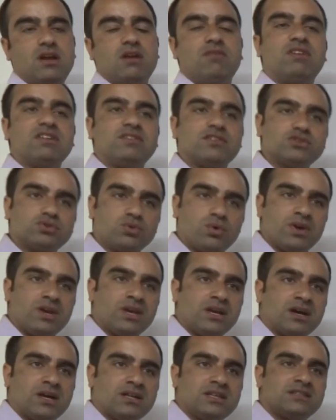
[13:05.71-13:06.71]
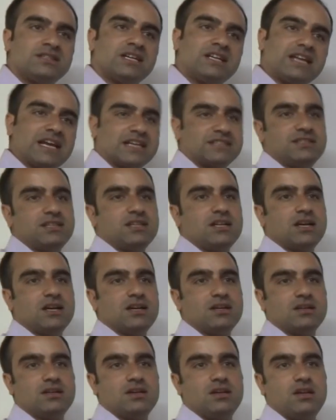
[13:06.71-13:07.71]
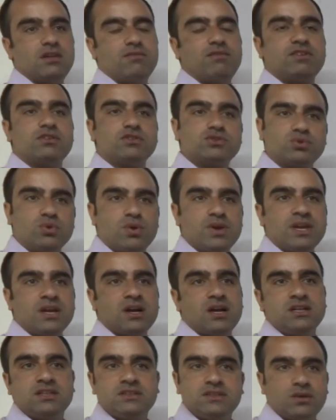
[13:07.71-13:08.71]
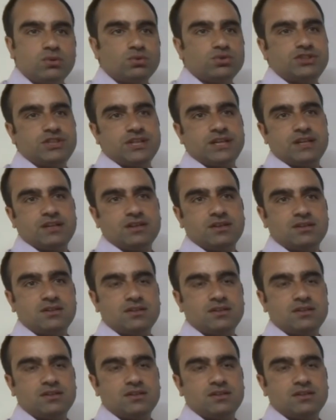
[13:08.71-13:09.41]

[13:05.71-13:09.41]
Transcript: what was going on in the Taxila, what was going on in the Ujjain,